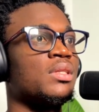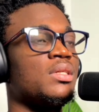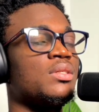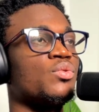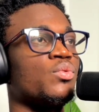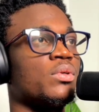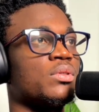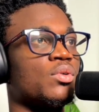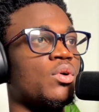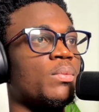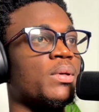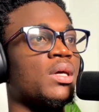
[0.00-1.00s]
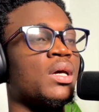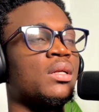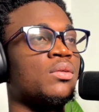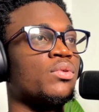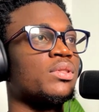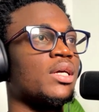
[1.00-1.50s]
these ones up here are
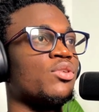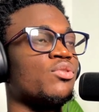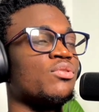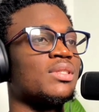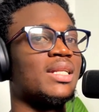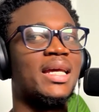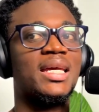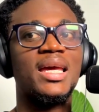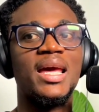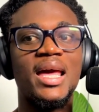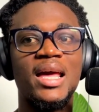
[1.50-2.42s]
the ones I use like